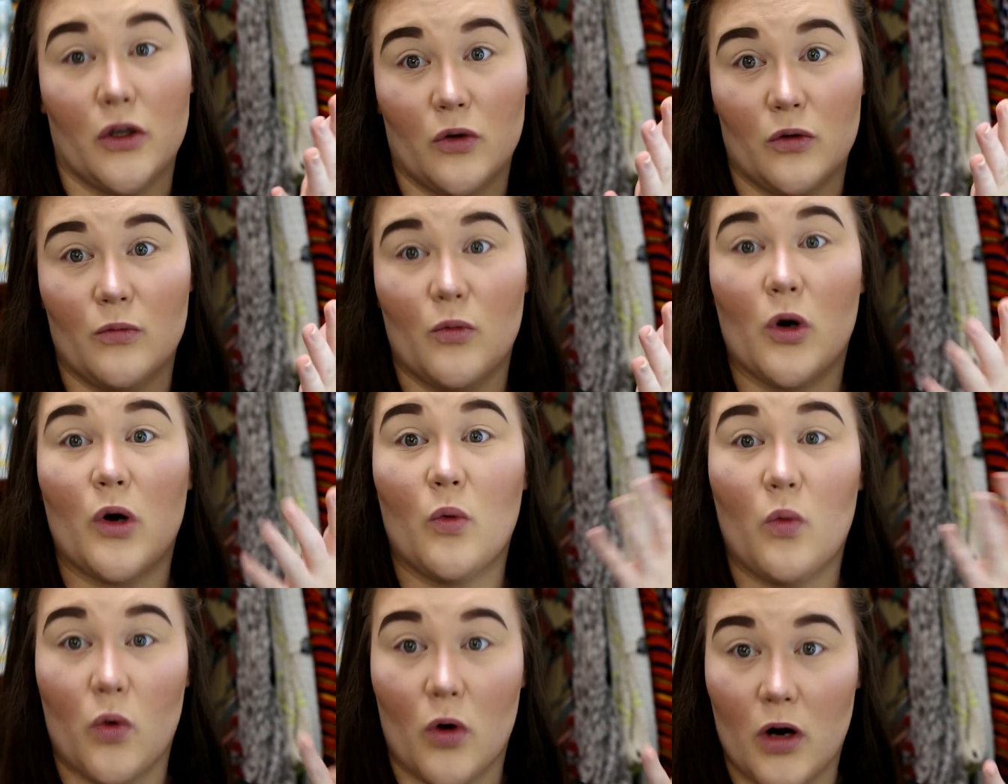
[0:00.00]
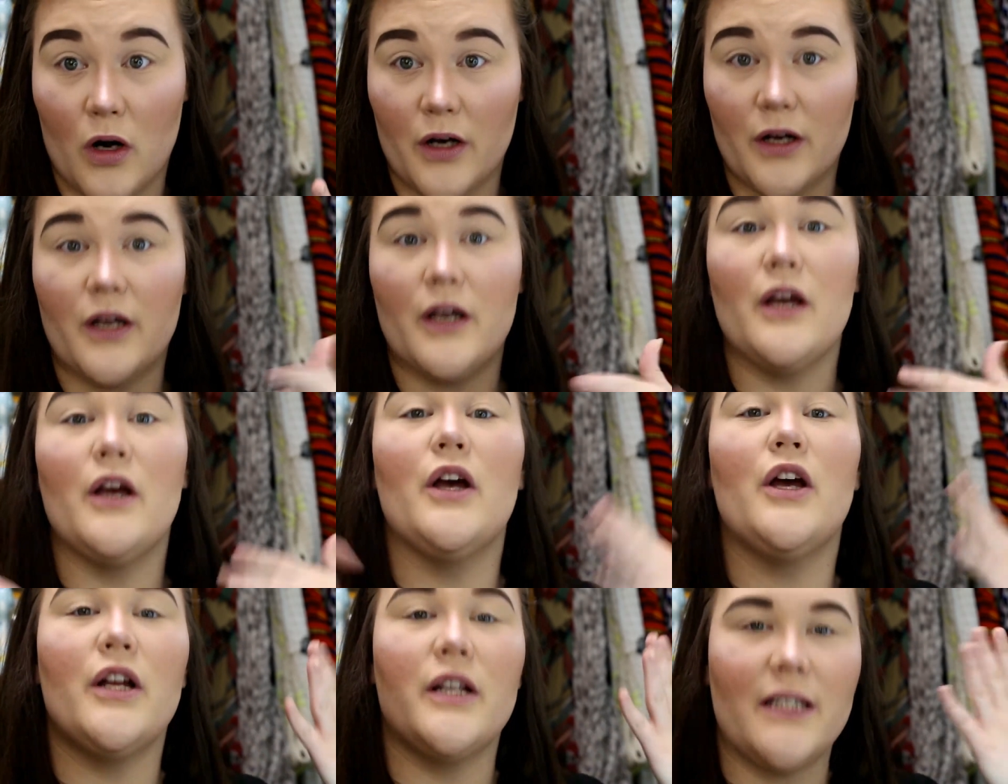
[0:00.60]
little more work
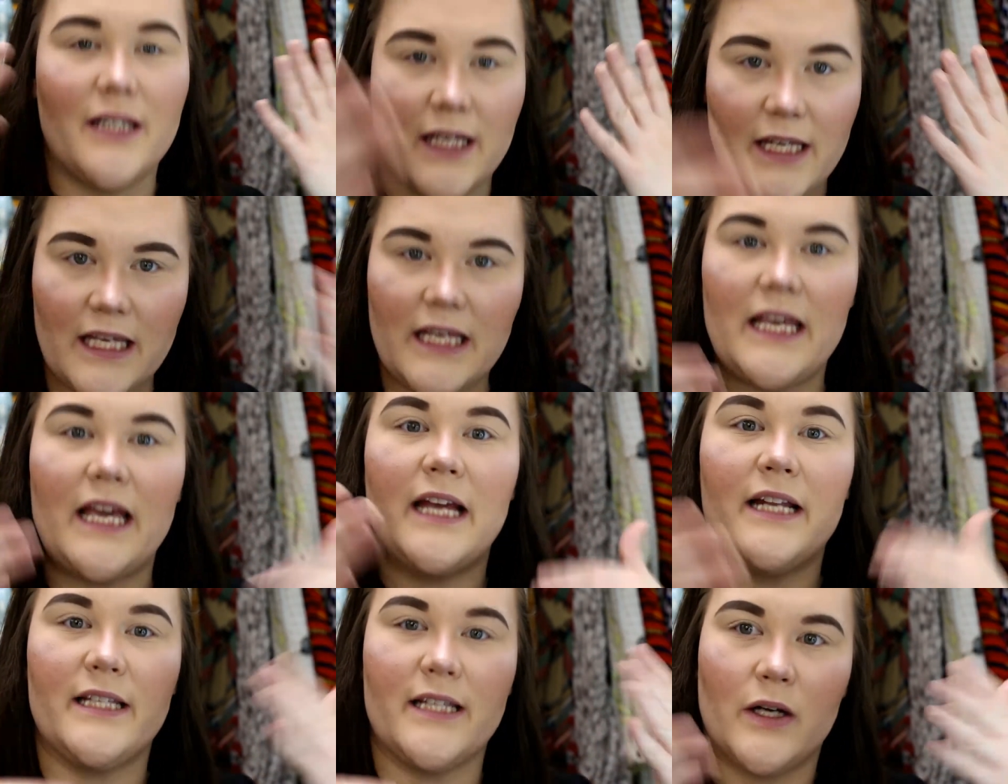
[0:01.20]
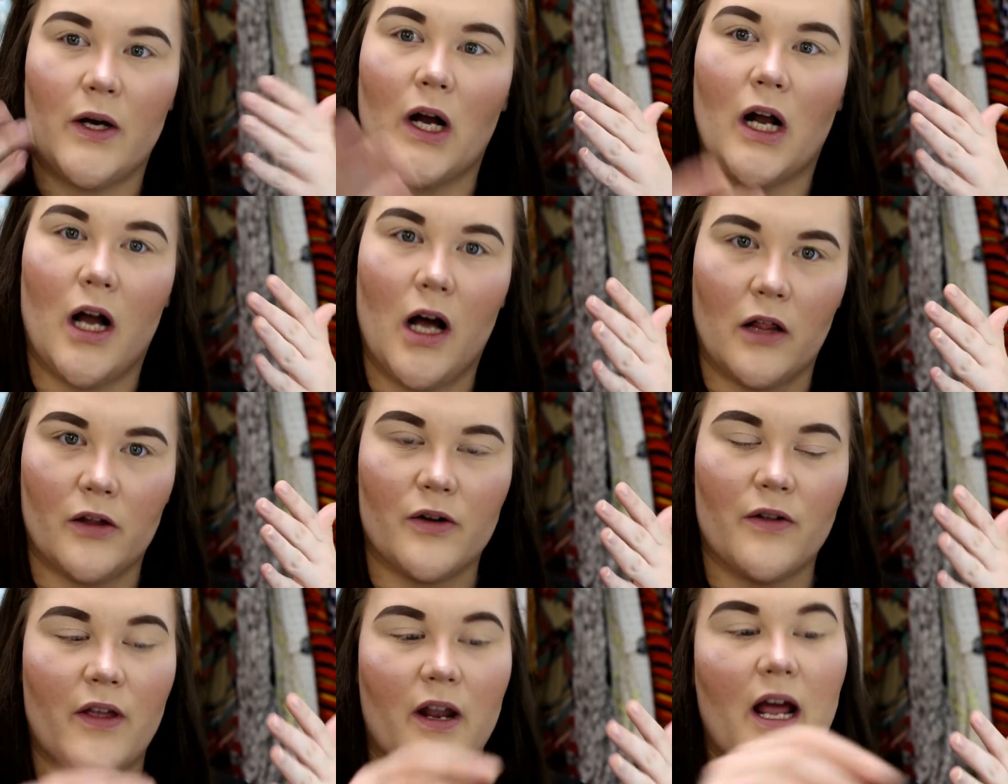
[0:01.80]
to get to a
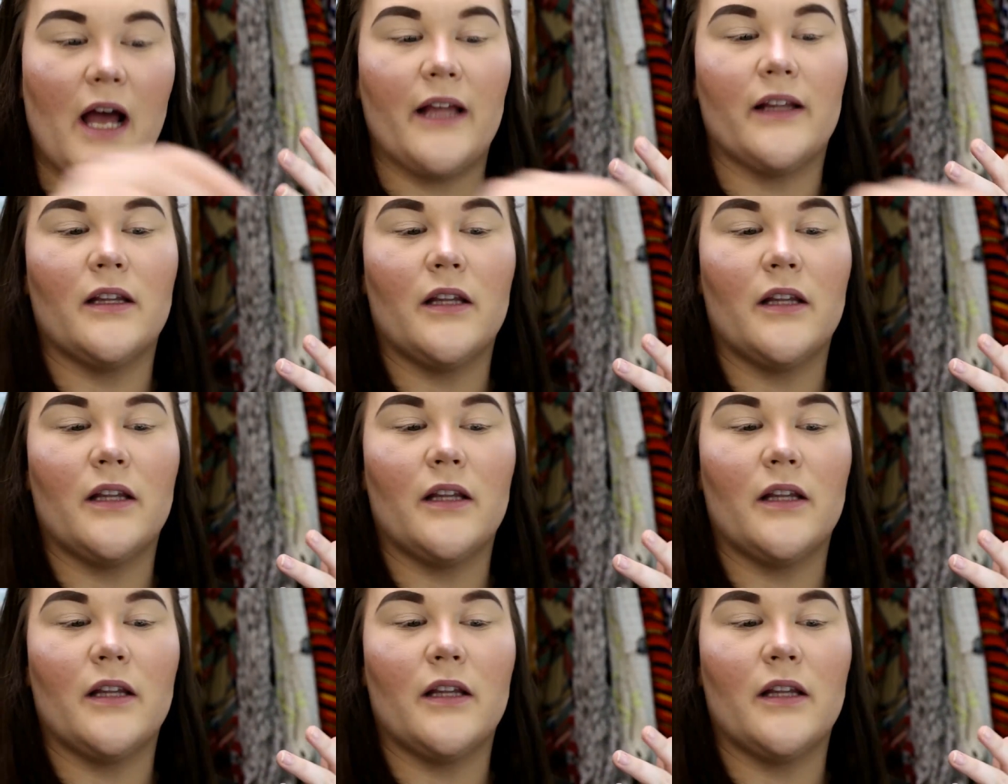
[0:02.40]
color that I